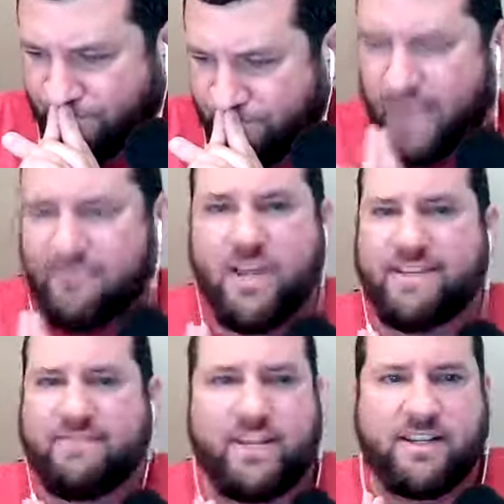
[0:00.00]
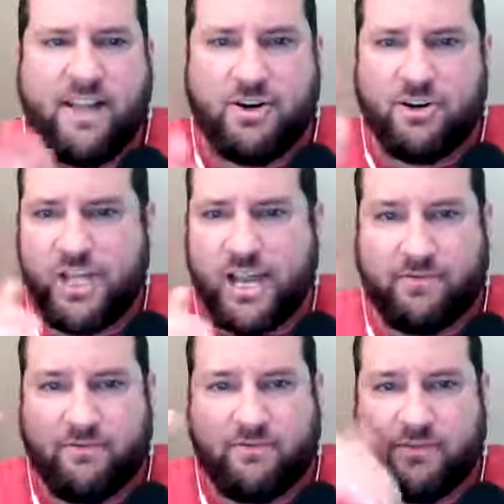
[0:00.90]
if you guys have things to interject,
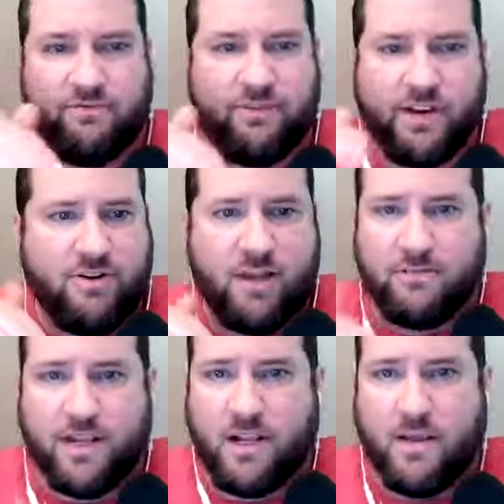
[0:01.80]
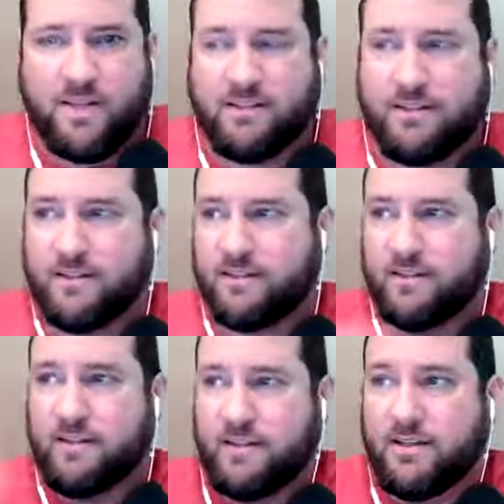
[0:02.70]
feel free to drop them in the comments, because
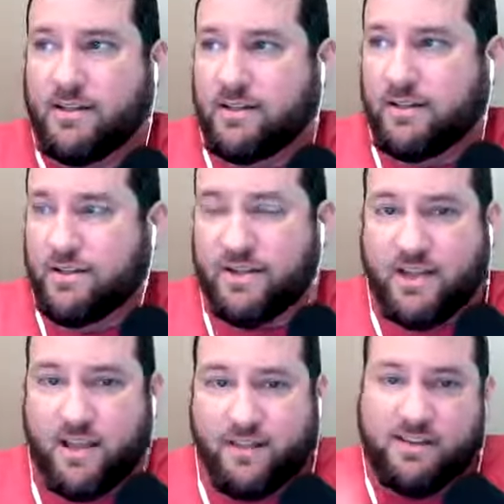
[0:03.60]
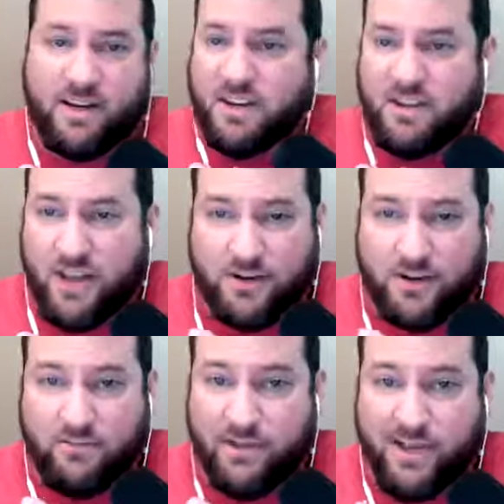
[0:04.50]
this is a
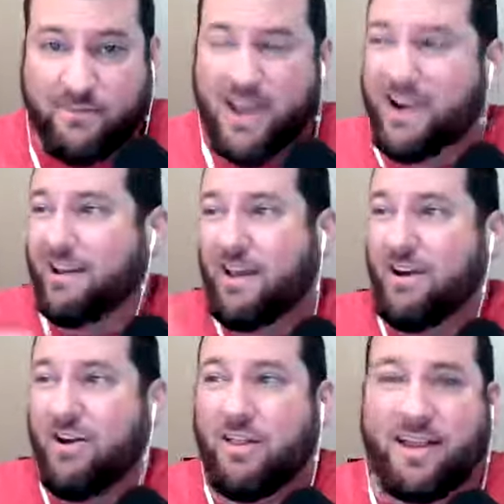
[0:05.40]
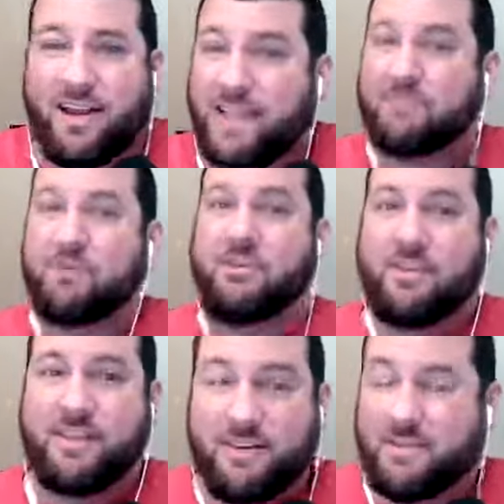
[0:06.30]
discussion, because I'm not at all like an expert on all
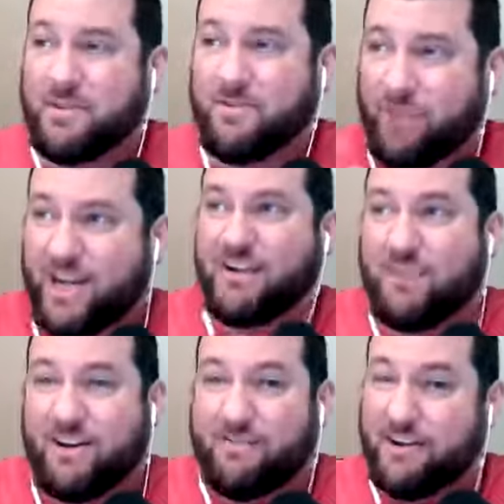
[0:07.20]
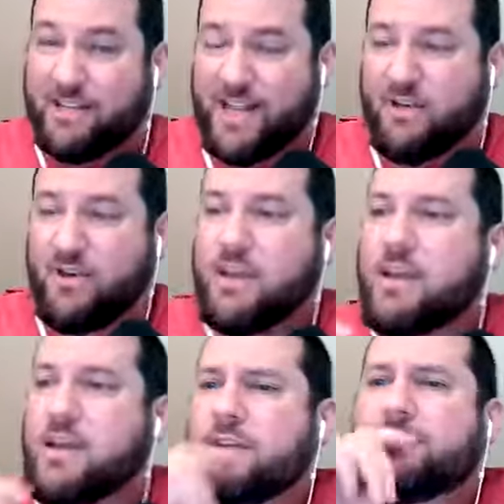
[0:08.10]
this. I've just been reading and trying to figure this out.
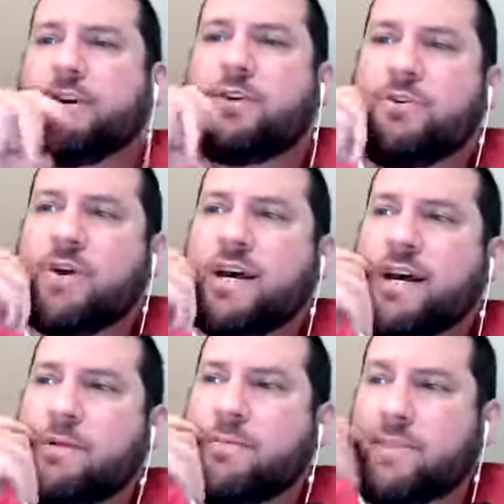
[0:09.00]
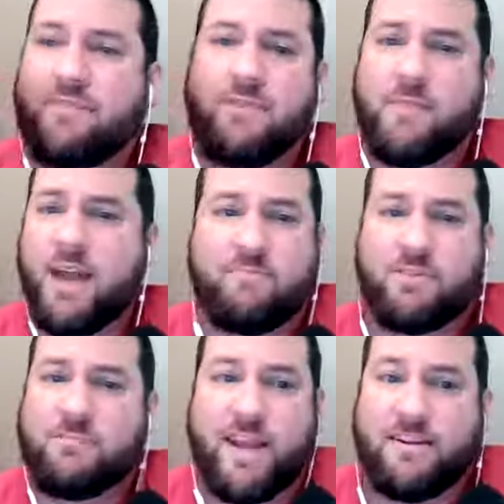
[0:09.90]
So I'm giving you my
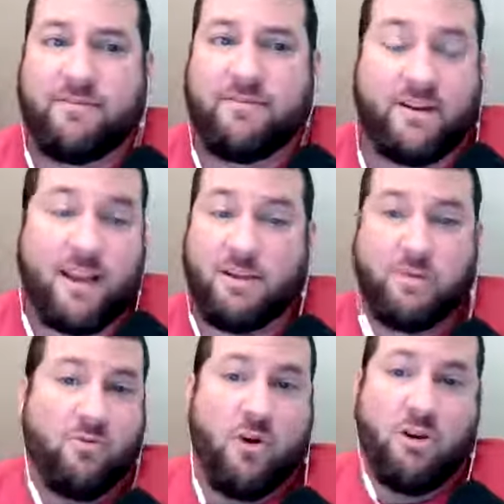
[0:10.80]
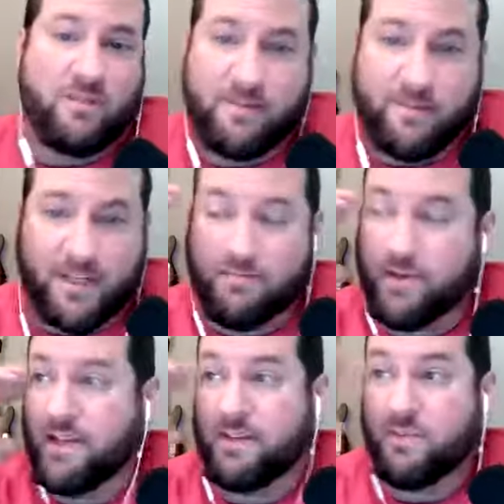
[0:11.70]
perspective, and I could be wrong on some of this,
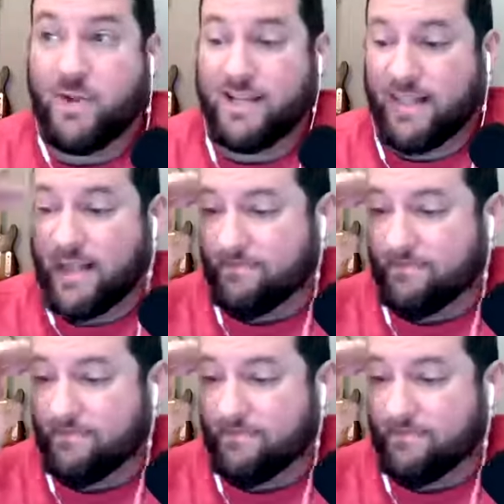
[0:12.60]
but this is what I see.